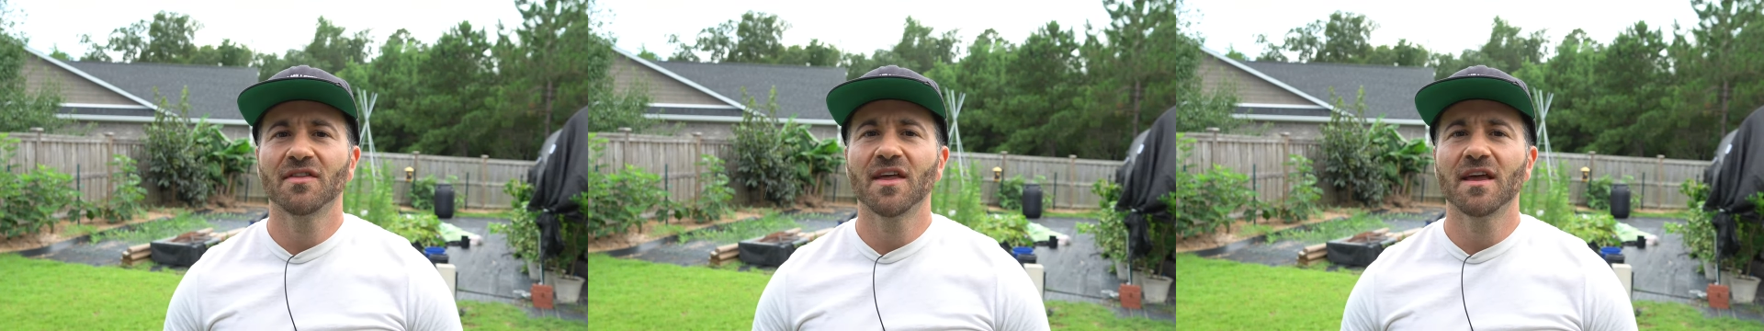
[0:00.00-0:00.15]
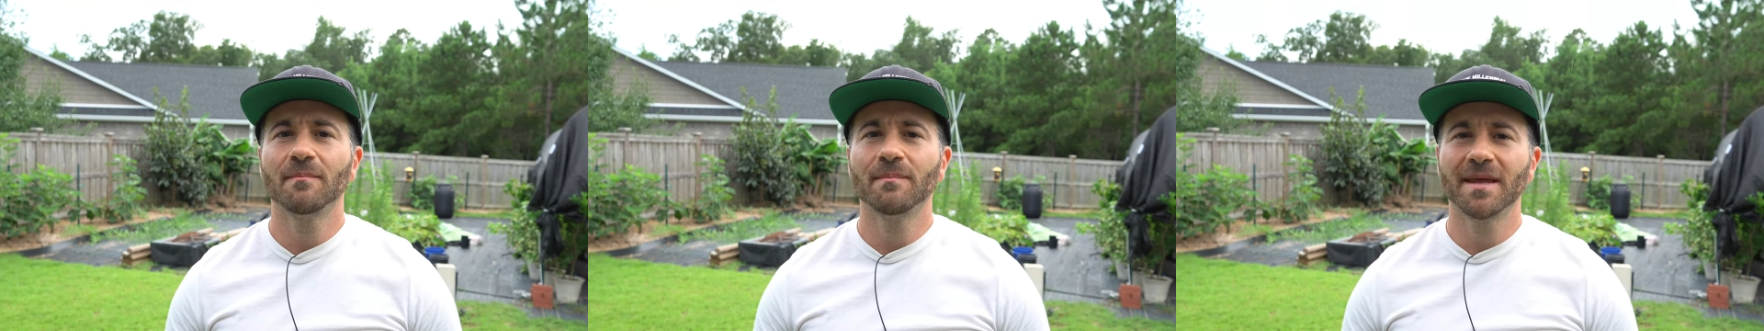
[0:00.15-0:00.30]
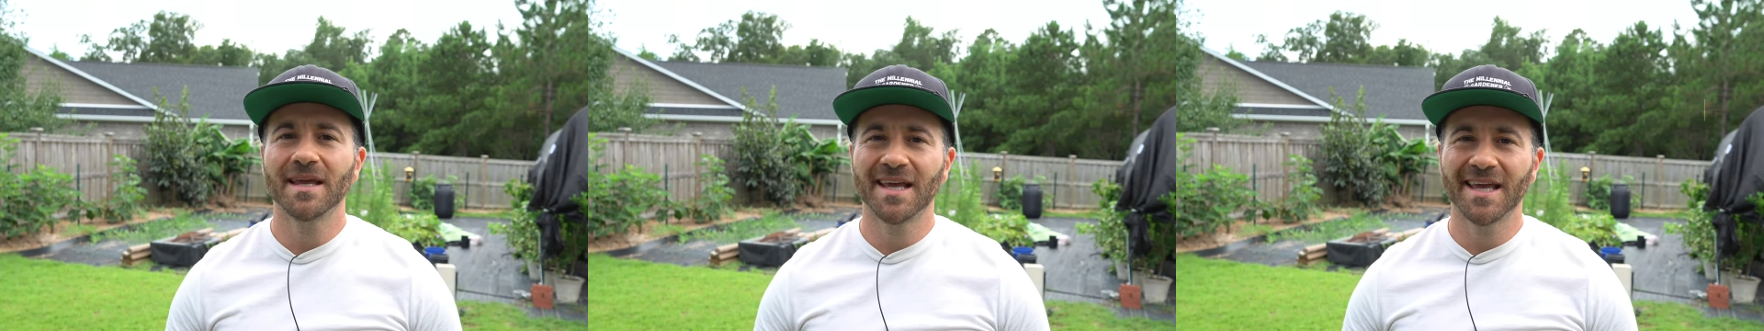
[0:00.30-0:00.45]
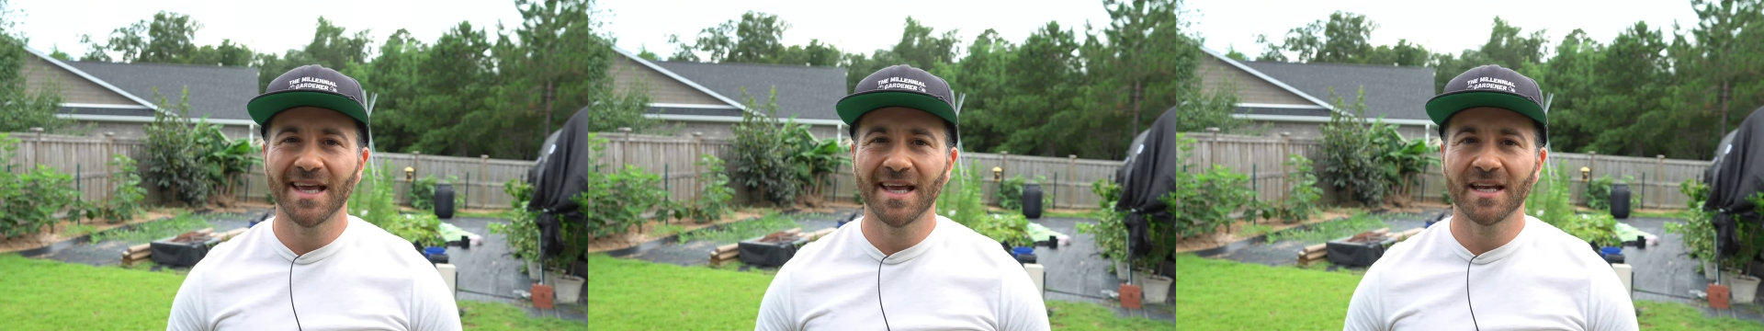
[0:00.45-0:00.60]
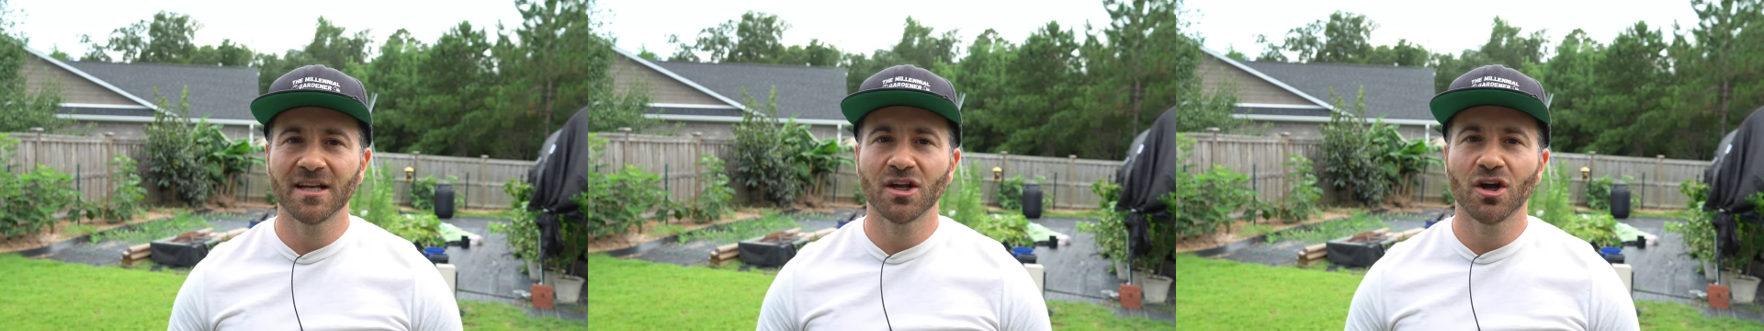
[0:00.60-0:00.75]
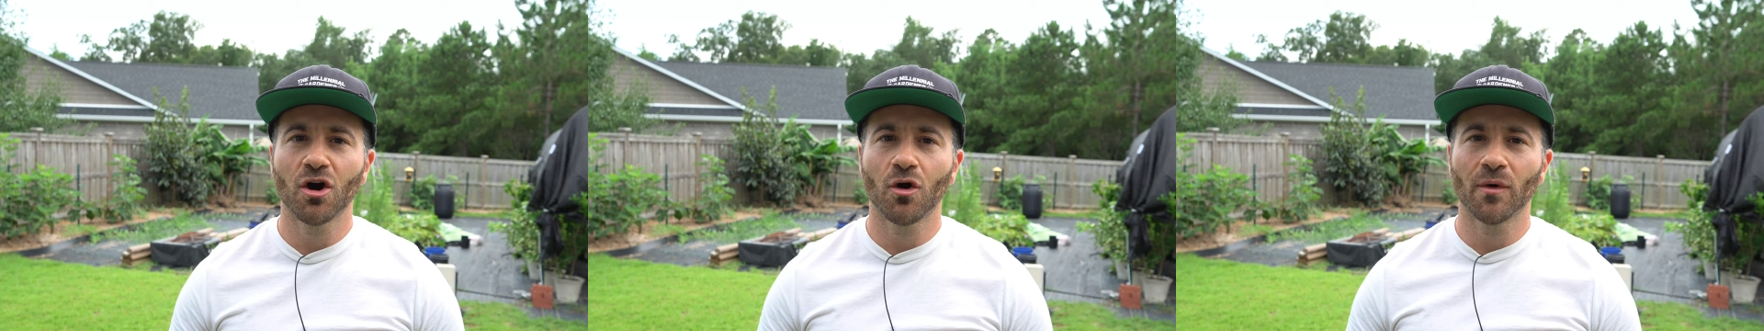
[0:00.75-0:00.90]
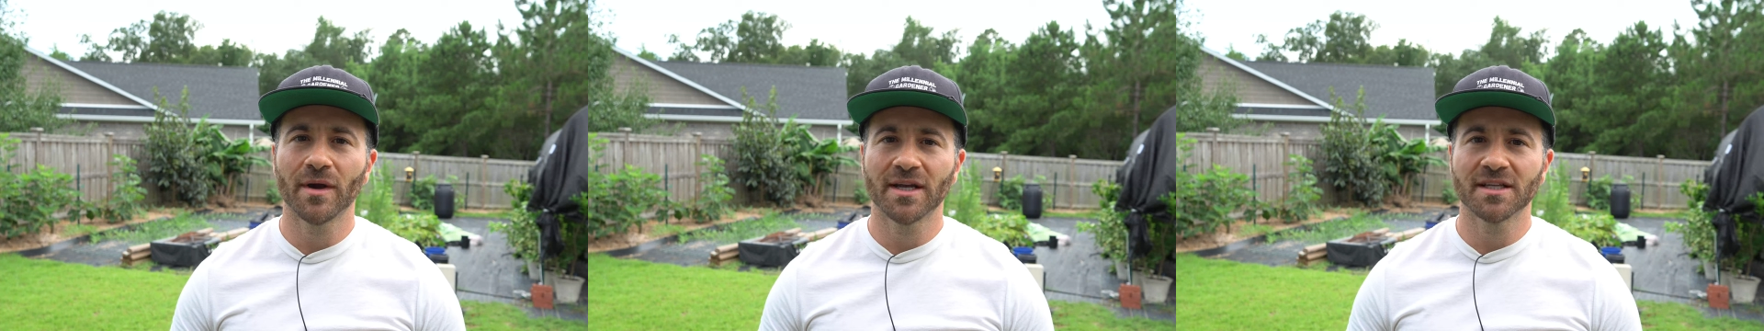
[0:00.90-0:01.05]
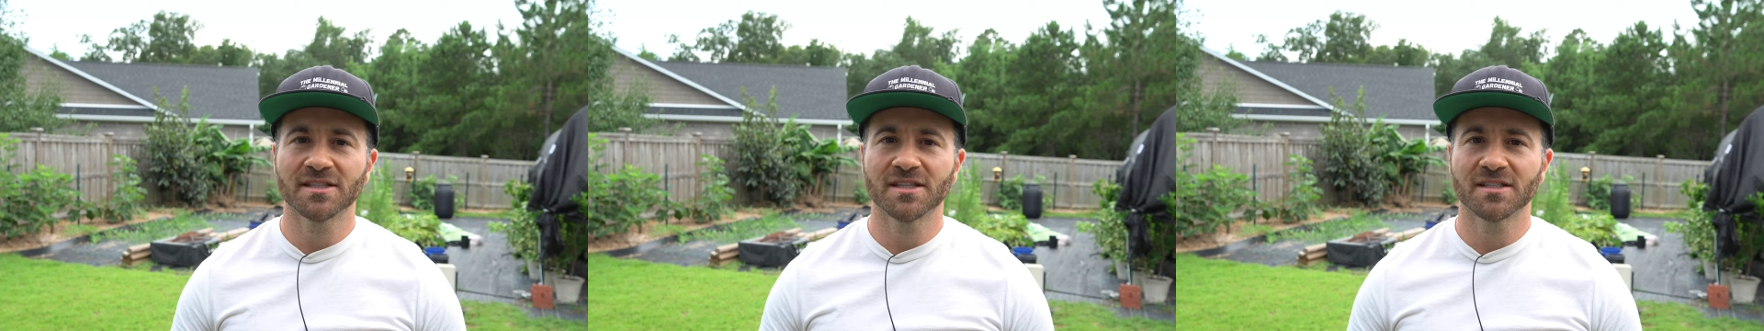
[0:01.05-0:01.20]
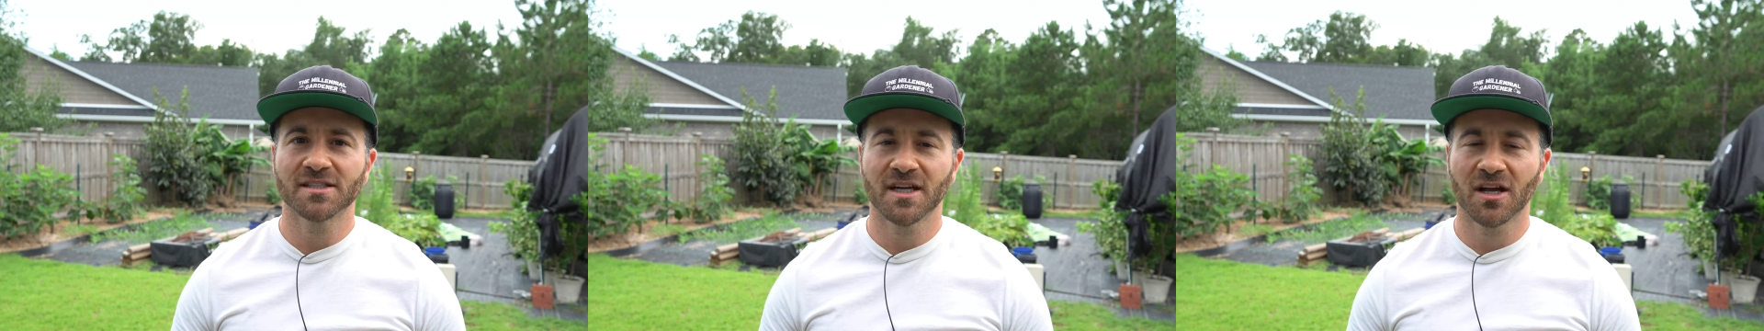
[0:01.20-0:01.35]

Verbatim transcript: they begin going into